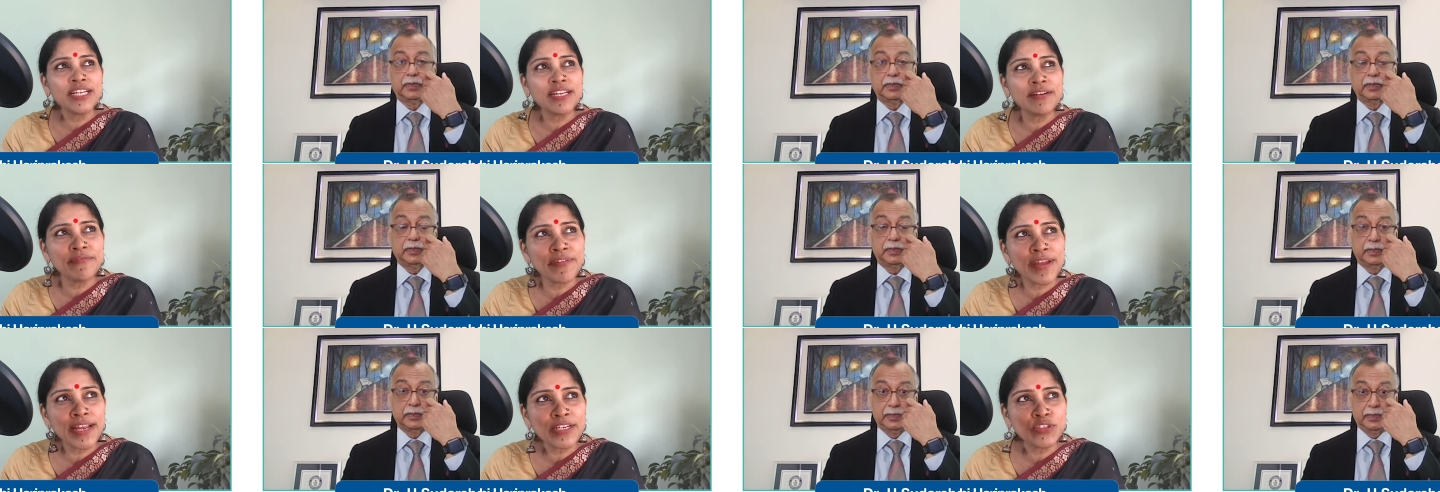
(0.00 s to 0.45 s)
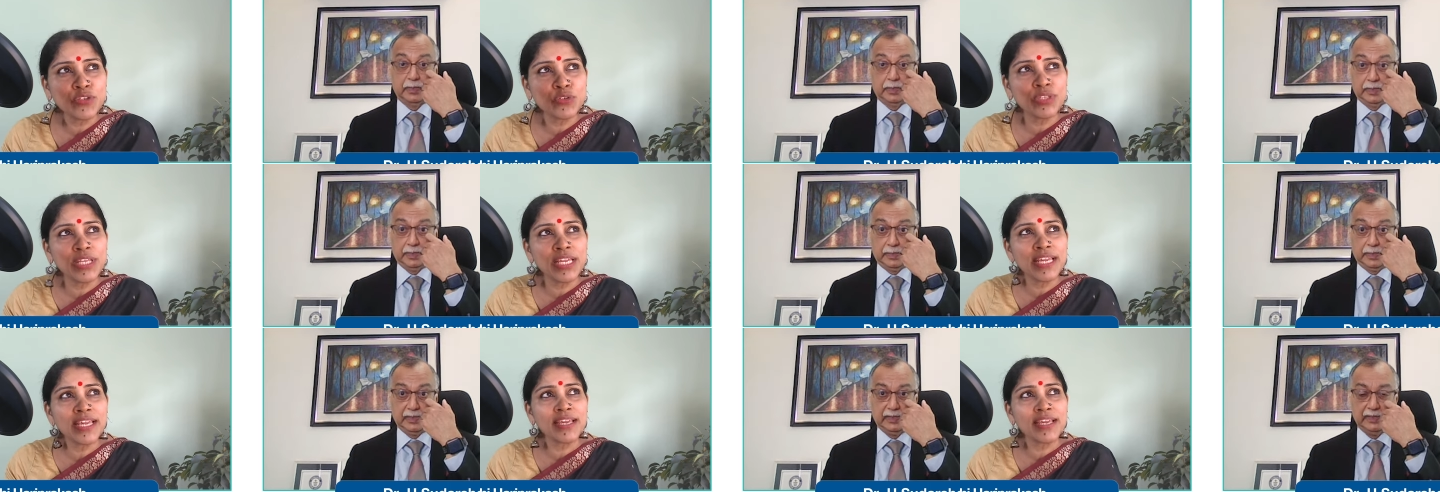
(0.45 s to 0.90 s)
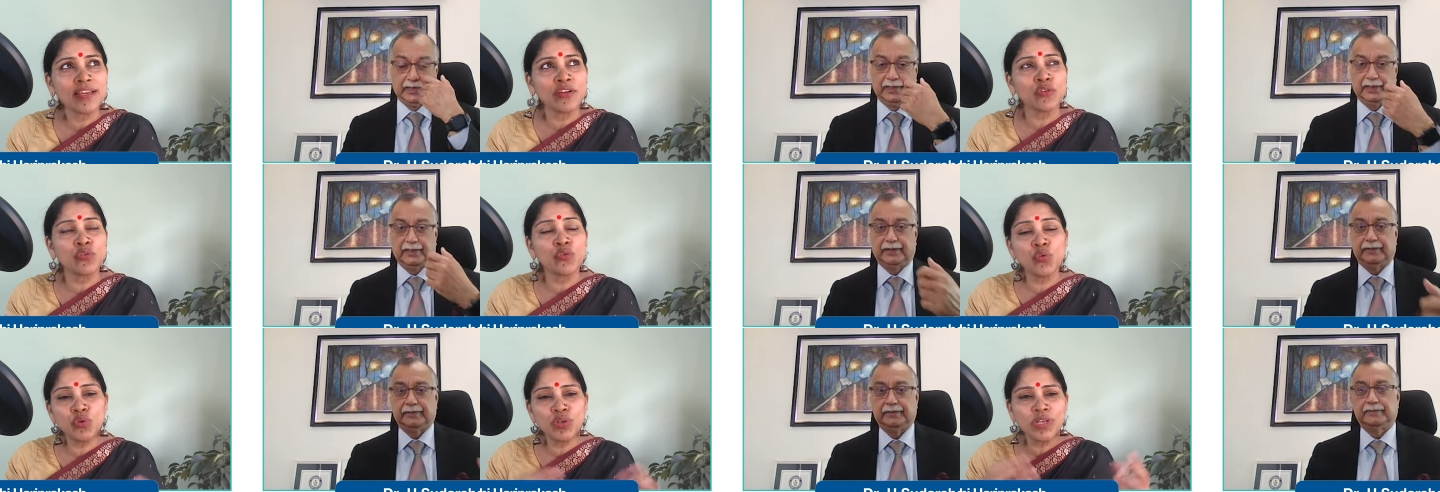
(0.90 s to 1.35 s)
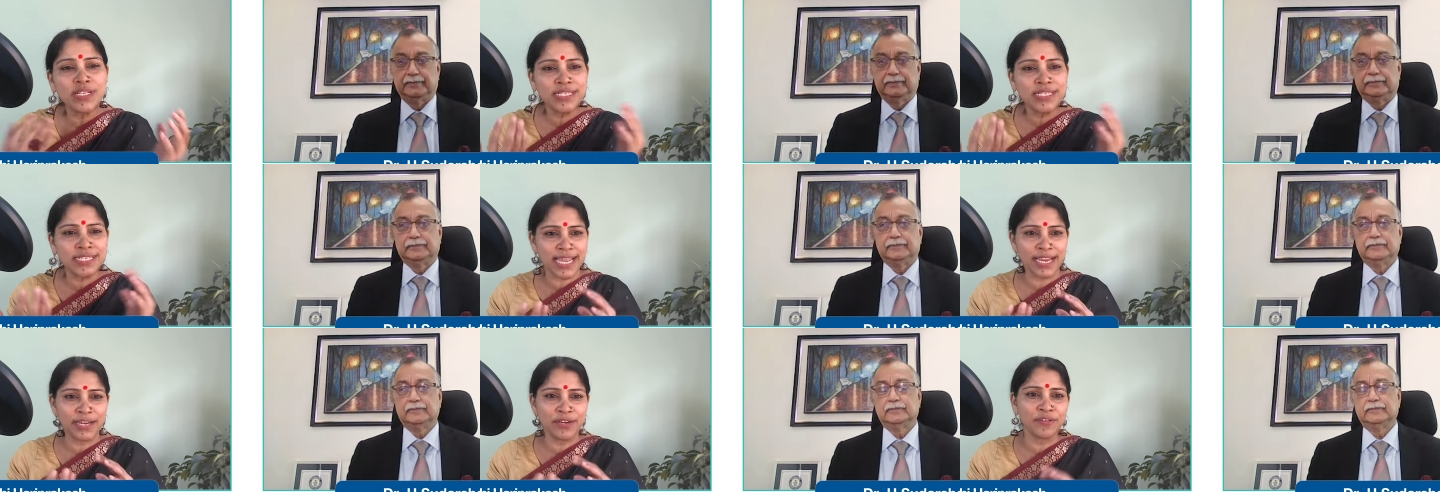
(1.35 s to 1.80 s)
Speaker 1: in fact, to the rural
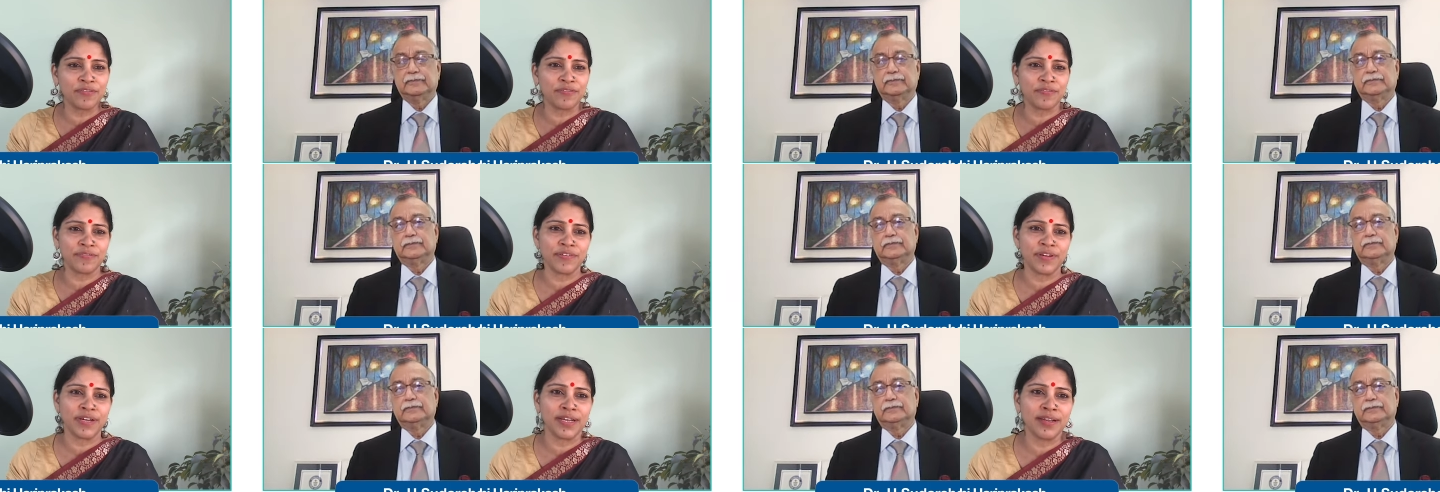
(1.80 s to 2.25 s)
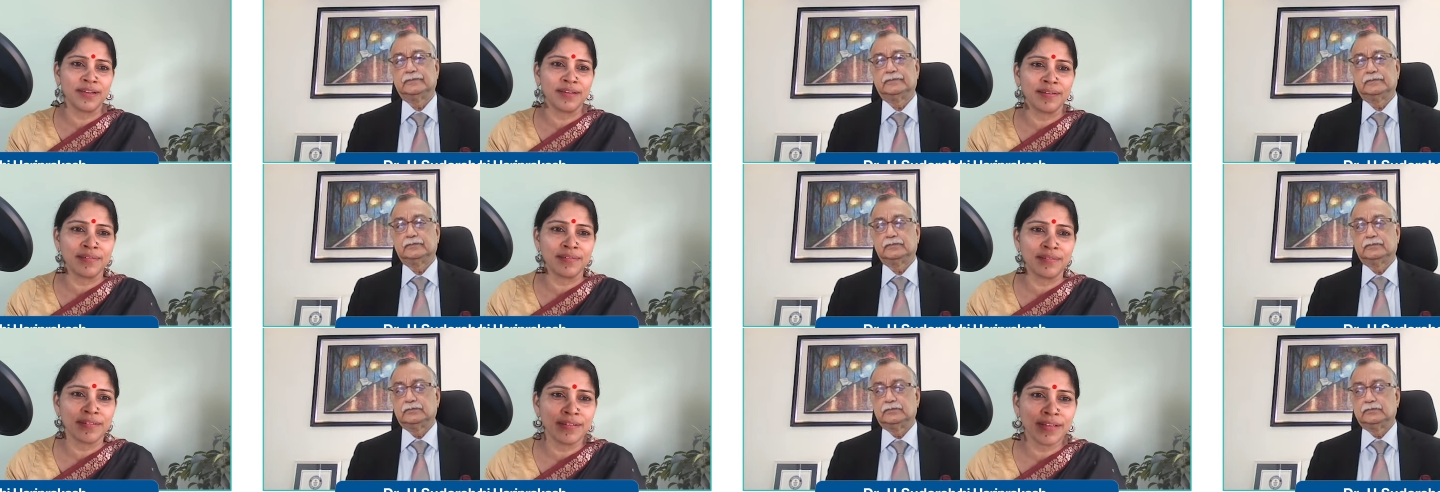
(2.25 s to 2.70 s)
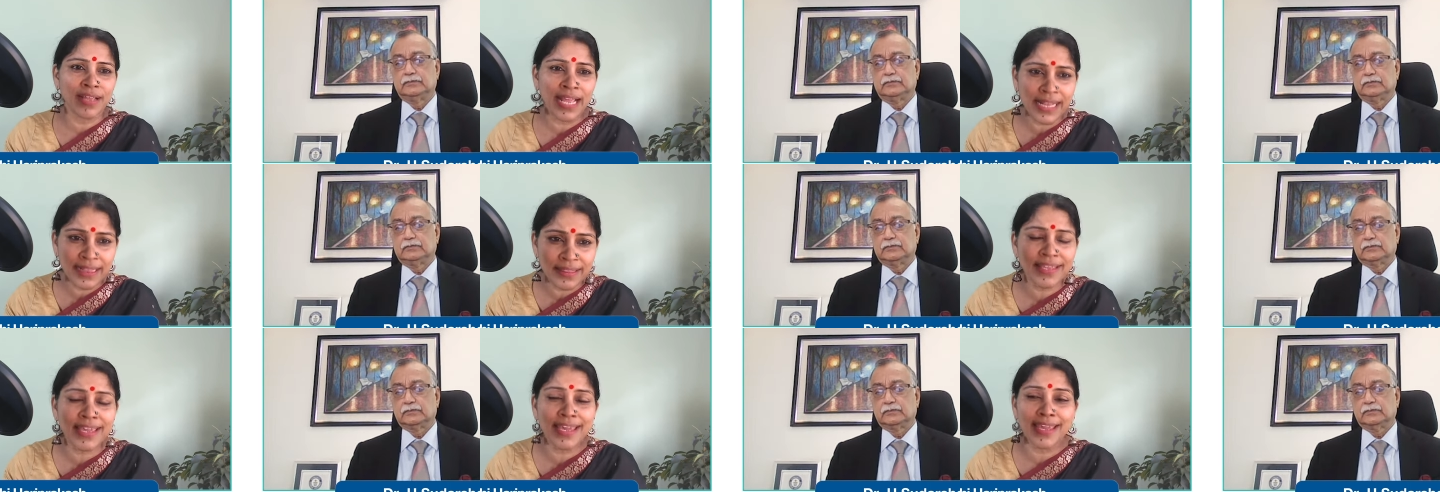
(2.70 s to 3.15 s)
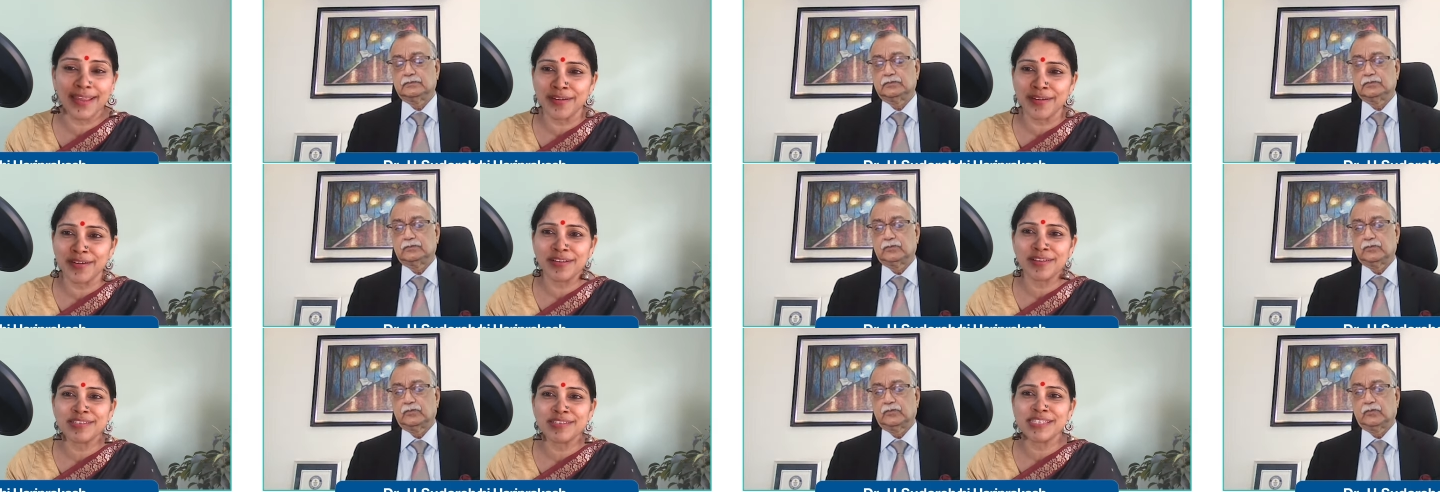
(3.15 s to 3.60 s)
side of uh,
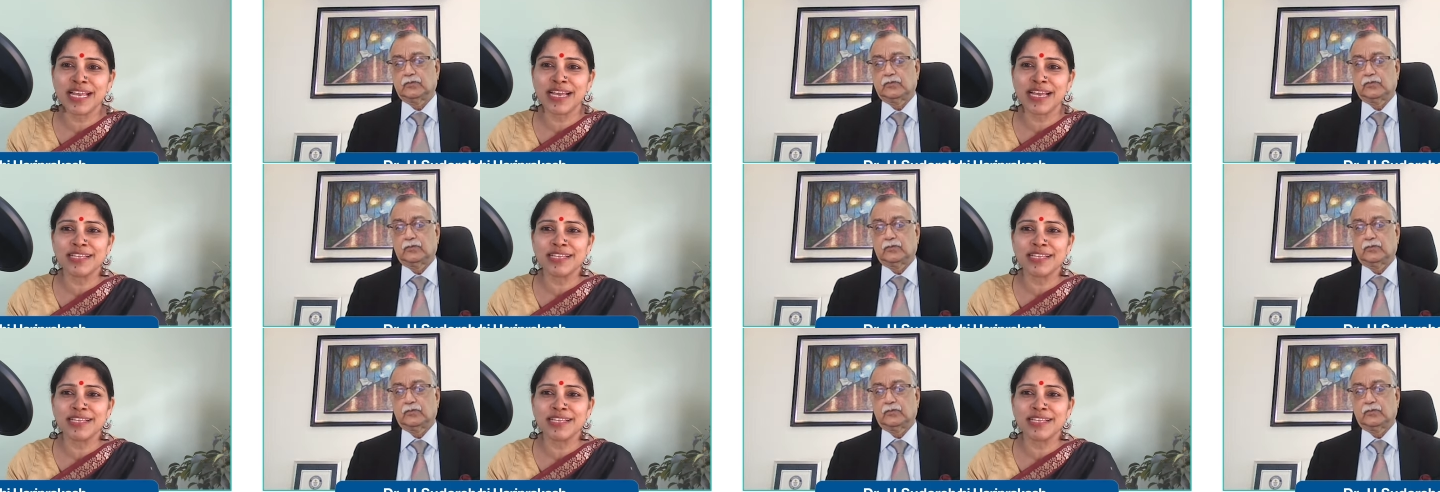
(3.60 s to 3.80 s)
healthcare. So